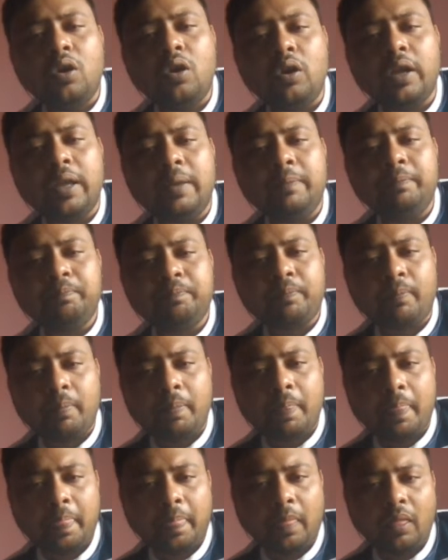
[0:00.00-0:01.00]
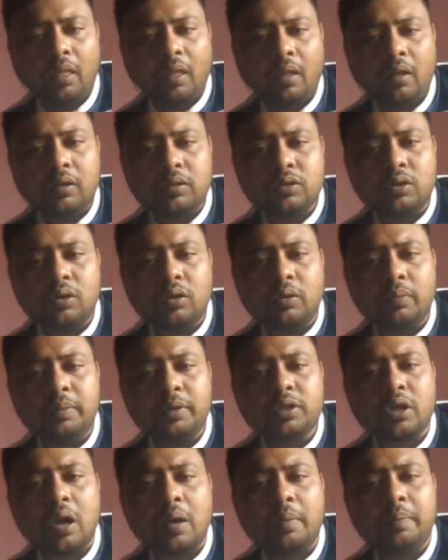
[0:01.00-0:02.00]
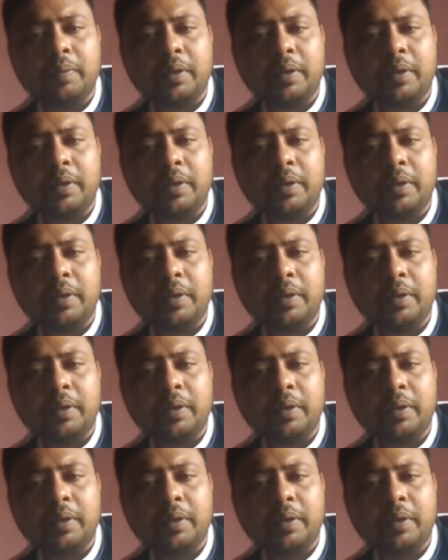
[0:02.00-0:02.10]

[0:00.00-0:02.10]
Okay, so bishop